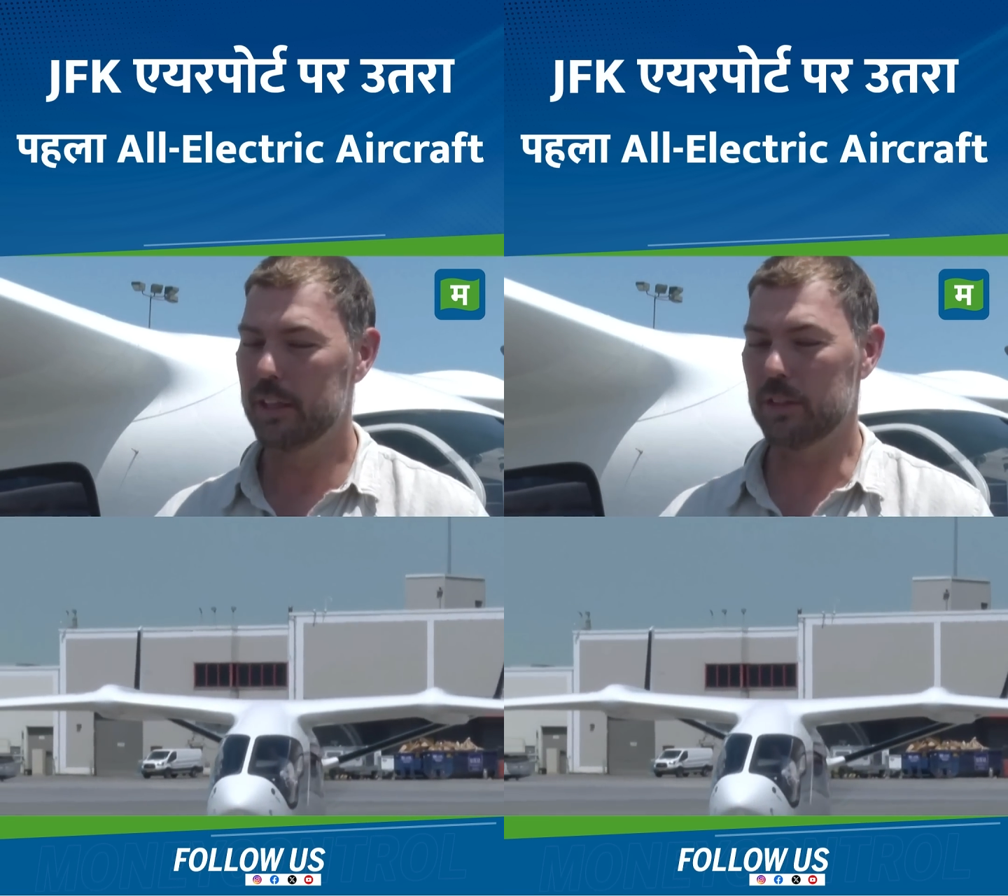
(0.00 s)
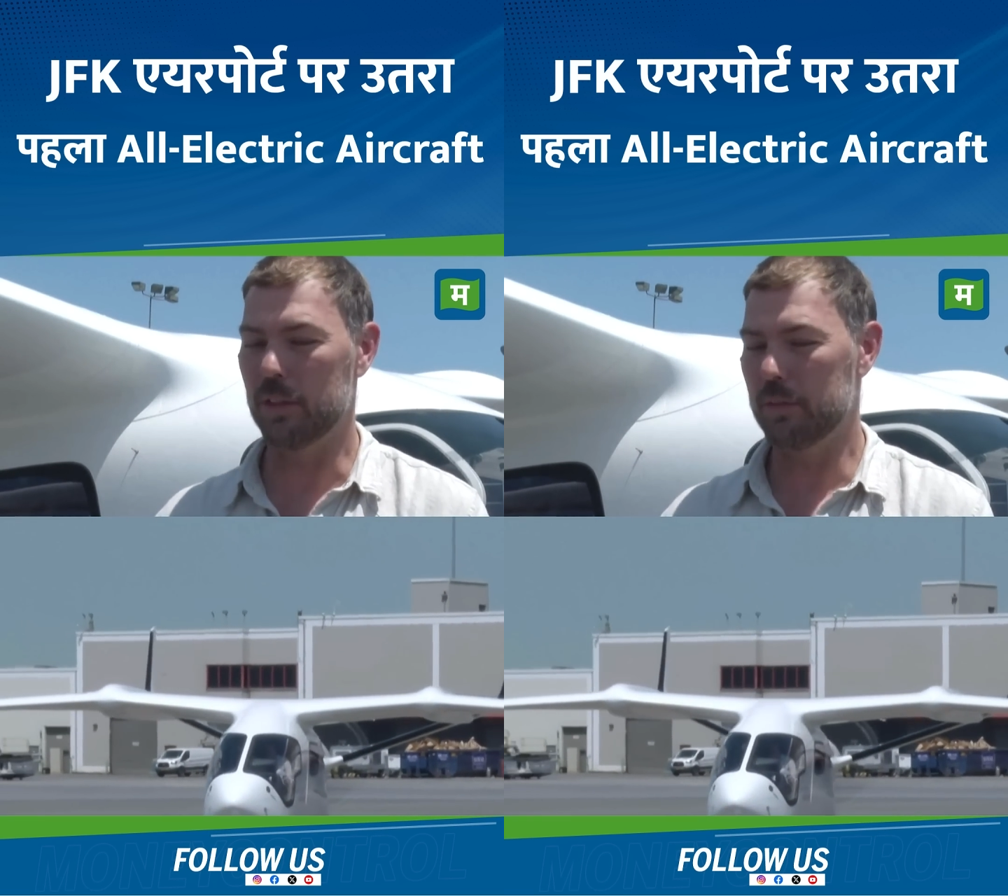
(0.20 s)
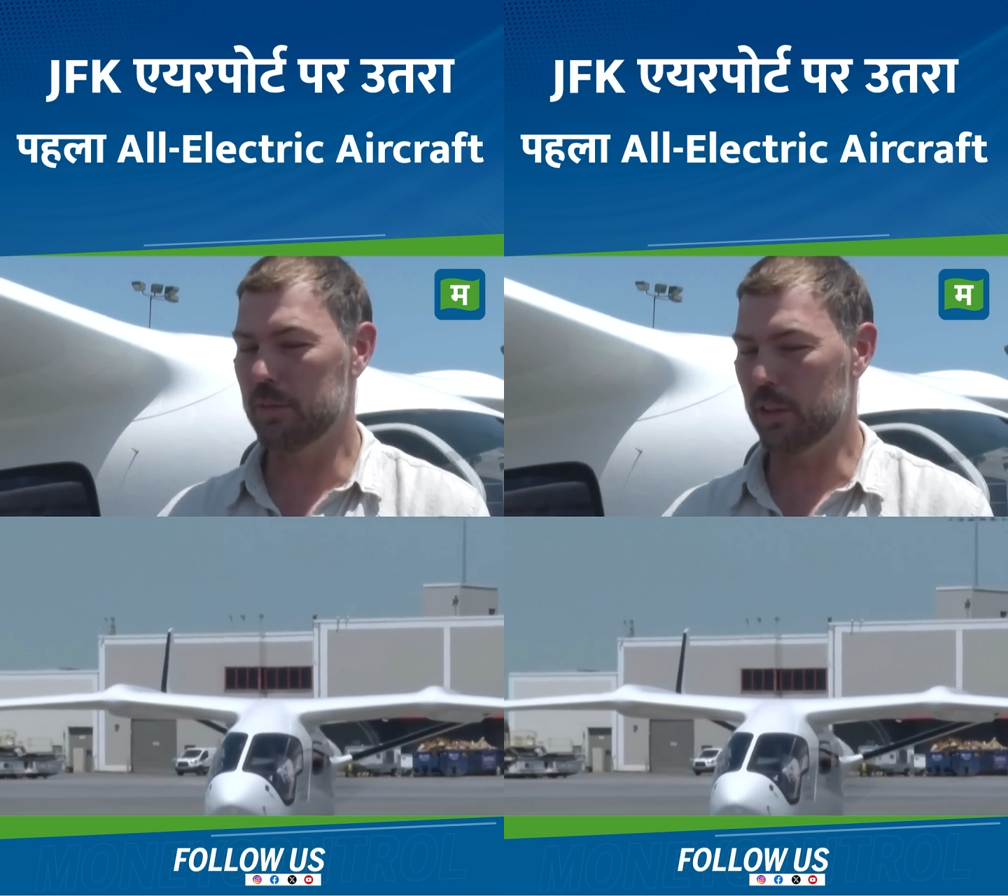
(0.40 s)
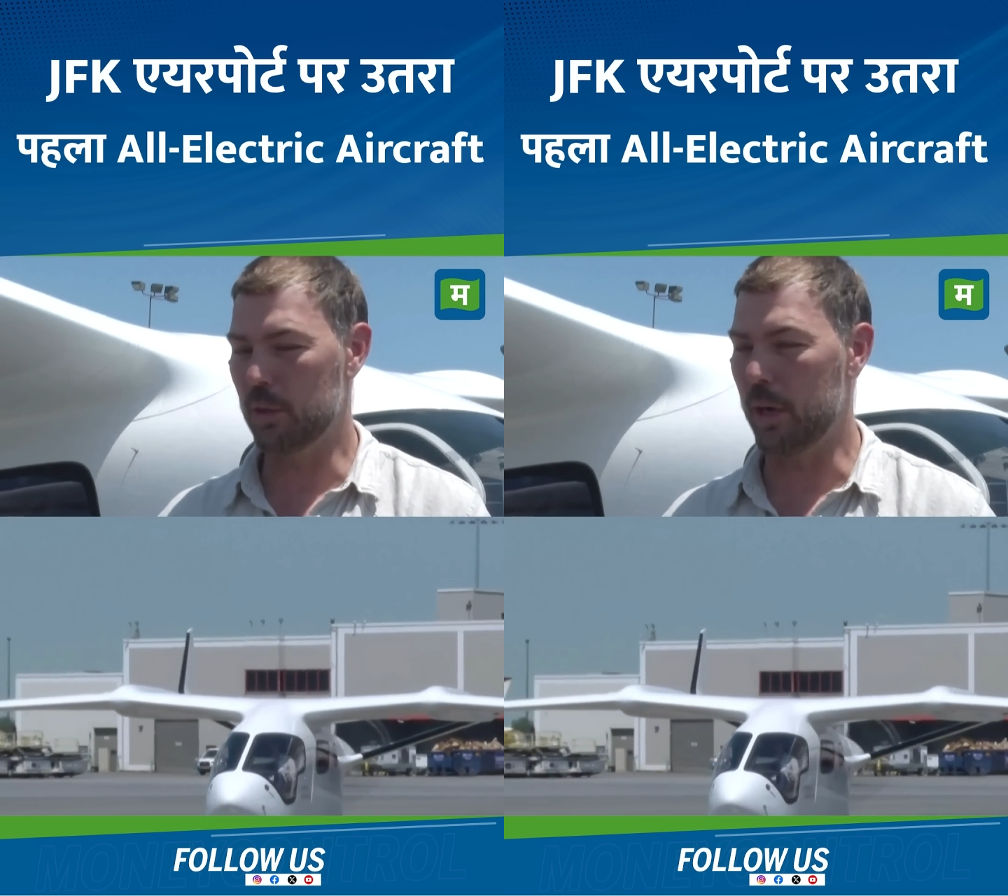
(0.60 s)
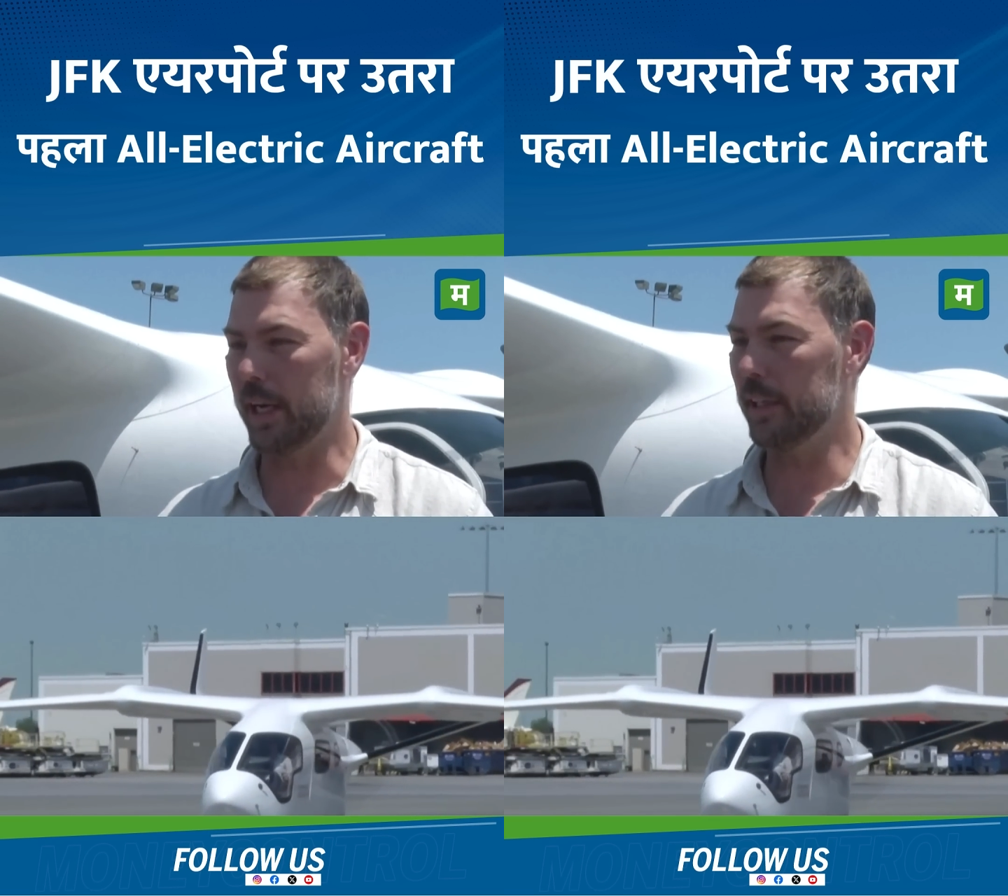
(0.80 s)
so you're
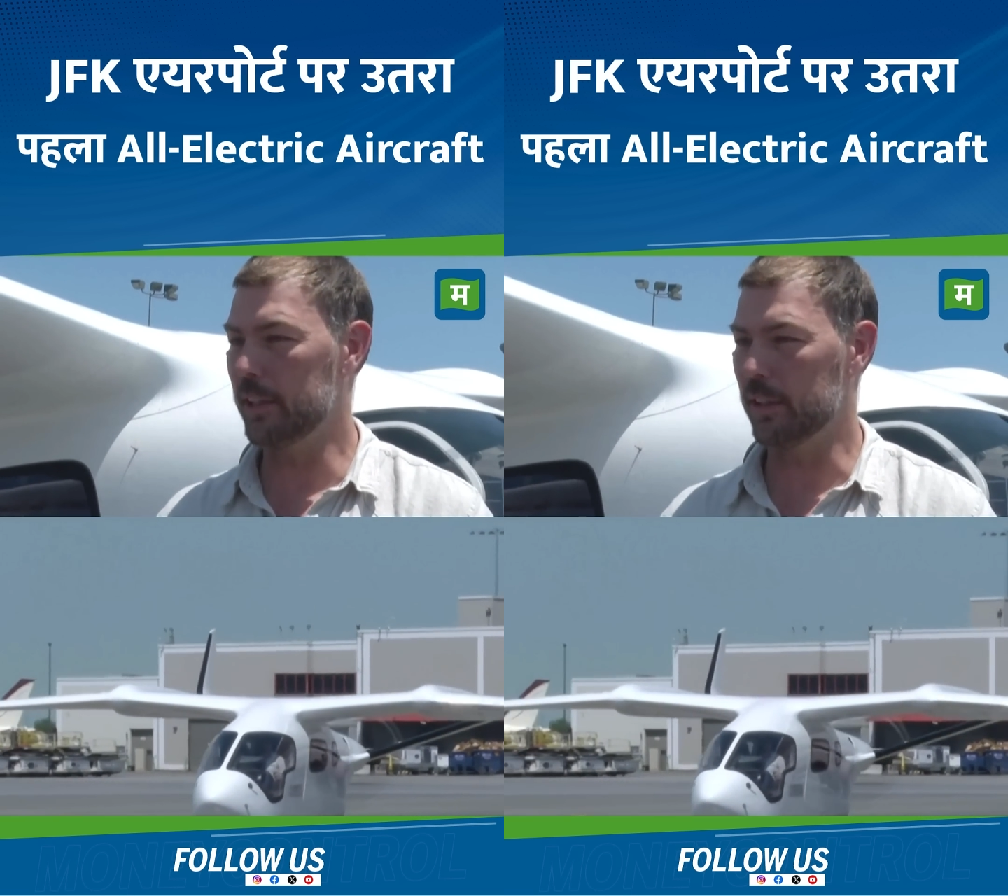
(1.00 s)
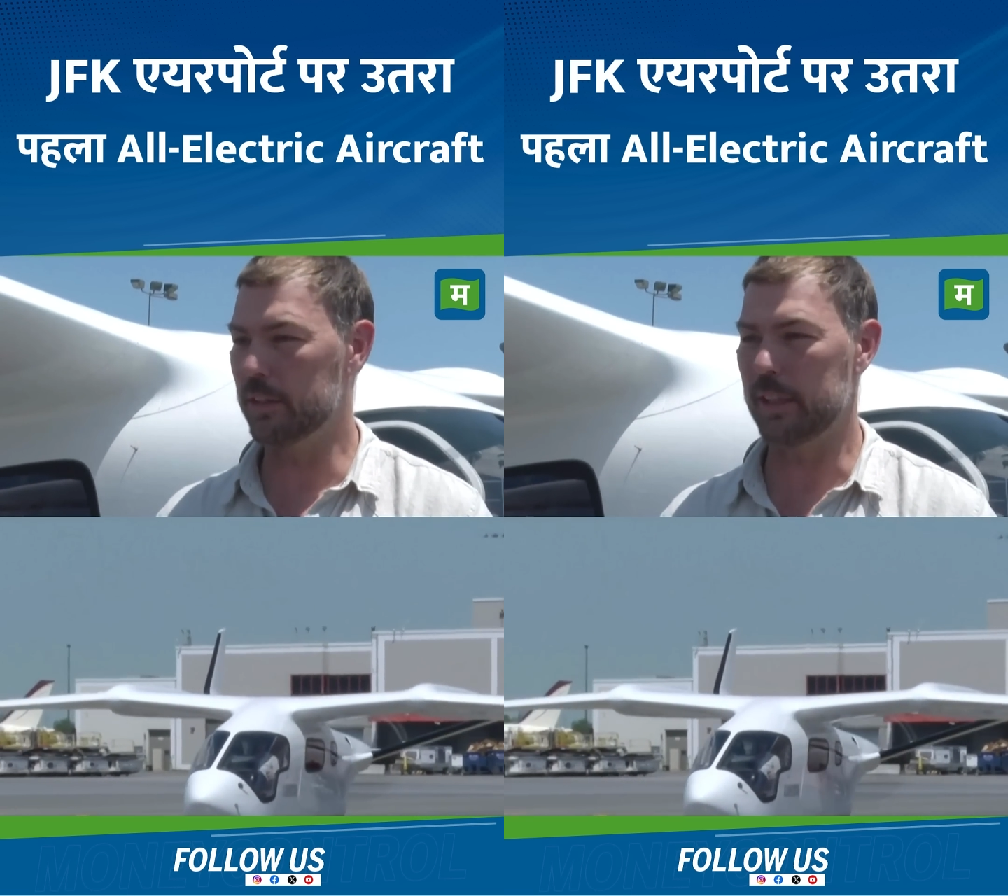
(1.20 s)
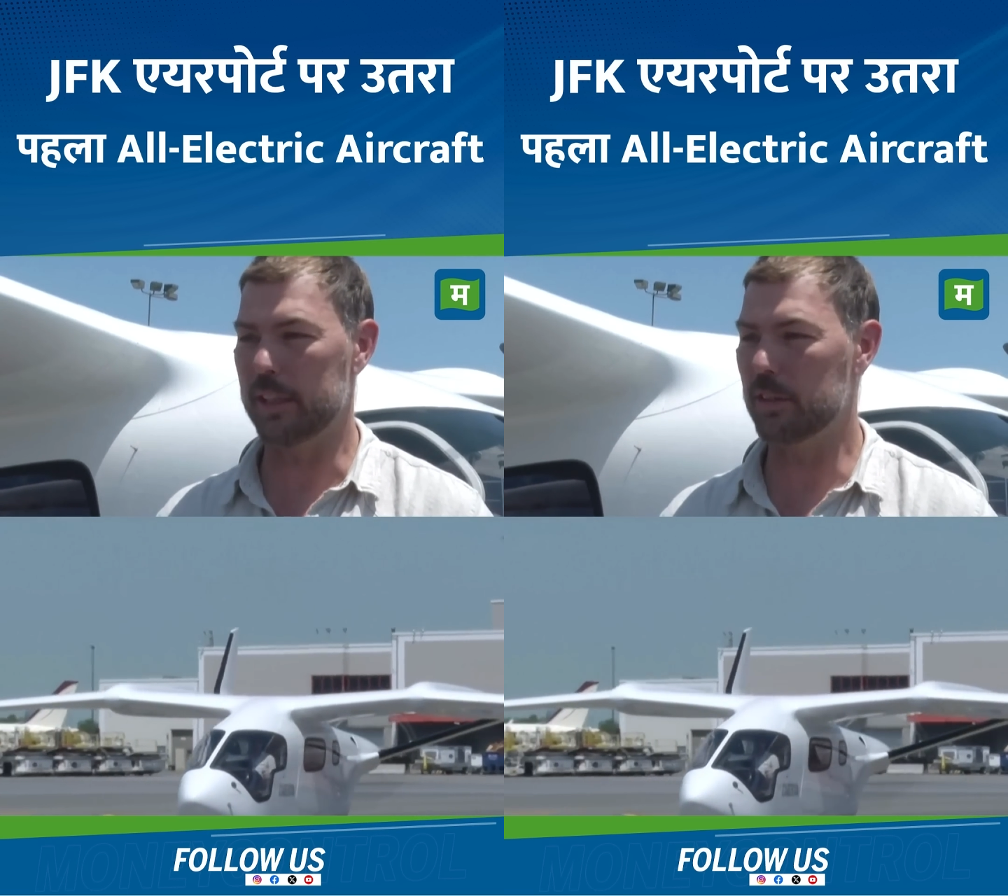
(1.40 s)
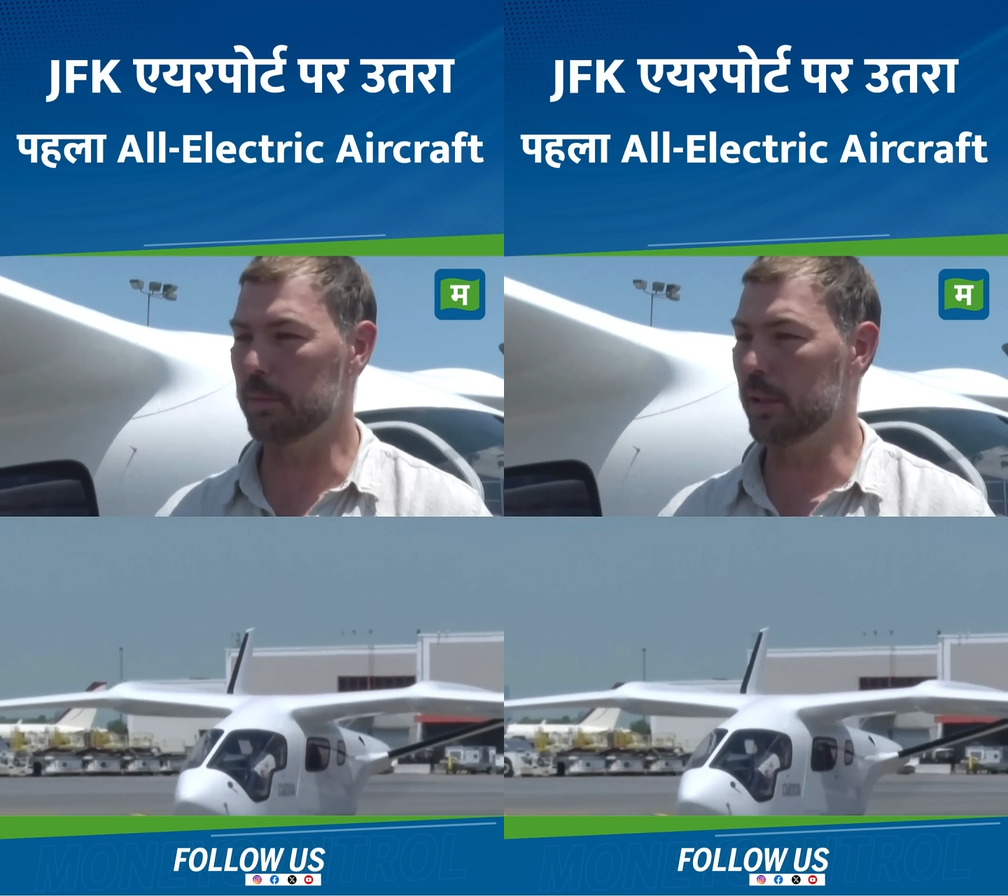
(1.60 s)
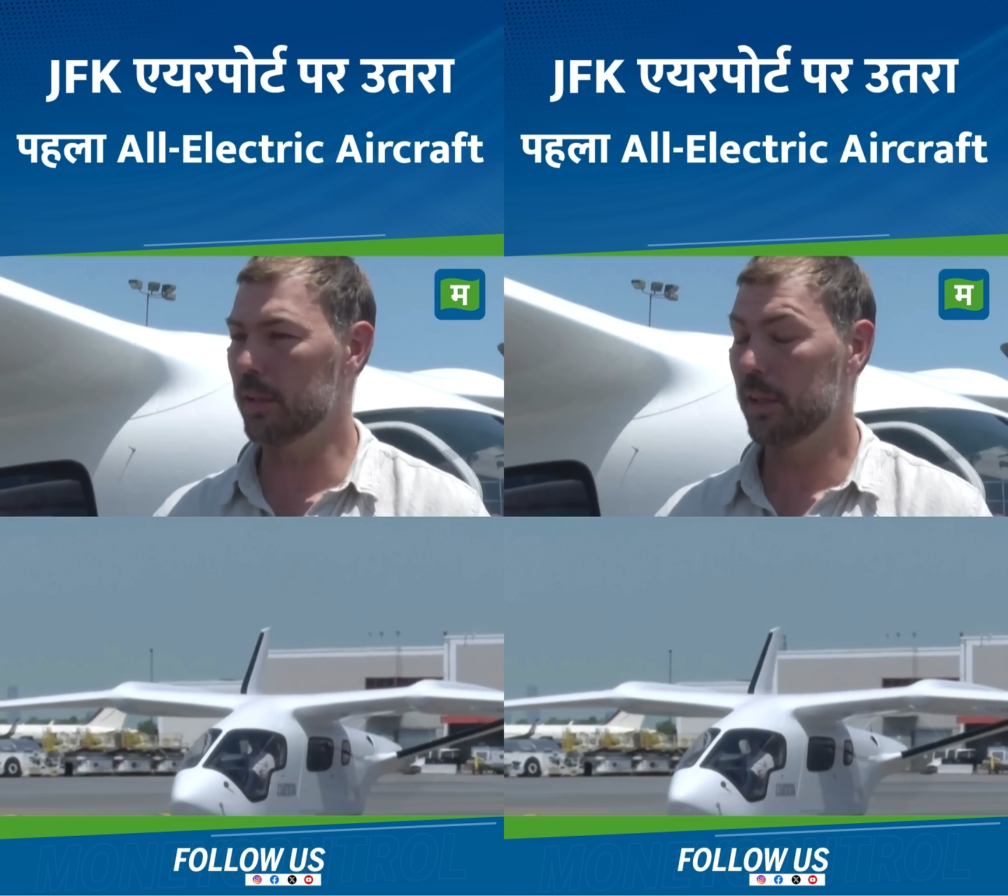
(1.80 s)
quiet, you're
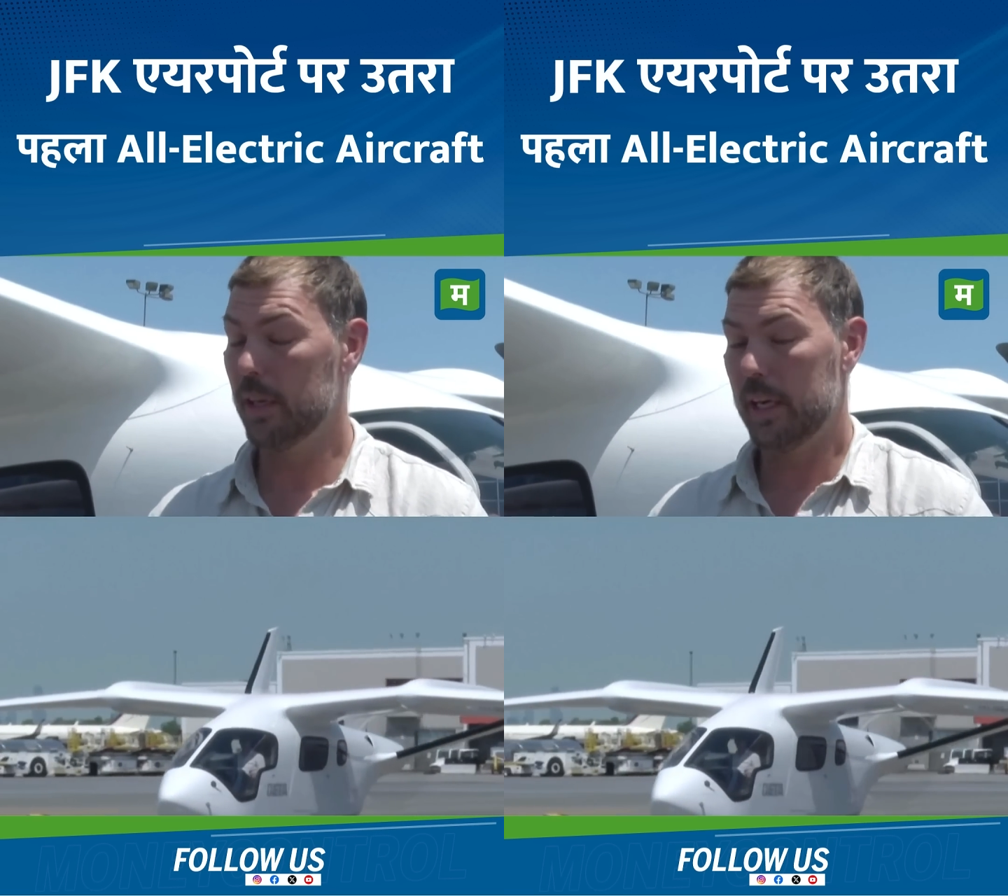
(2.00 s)
accessible,